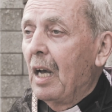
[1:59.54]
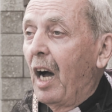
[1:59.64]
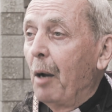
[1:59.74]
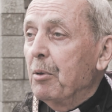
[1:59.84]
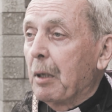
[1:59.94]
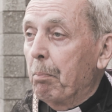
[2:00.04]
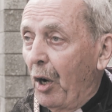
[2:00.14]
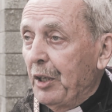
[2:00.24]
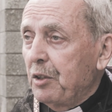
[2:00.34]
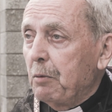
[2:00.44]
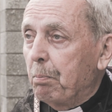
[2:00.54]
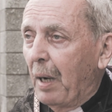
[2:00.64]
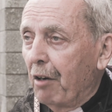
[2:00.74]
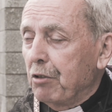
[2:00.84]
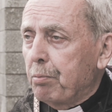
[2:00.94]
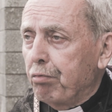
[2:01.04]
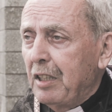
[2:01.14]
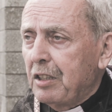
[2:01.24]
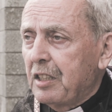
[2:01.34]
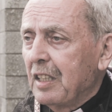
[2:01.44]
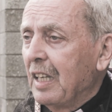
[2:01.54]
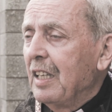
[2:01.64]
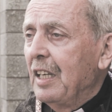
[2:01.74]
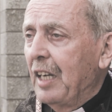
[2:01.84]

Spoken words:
I was appointed parish priest in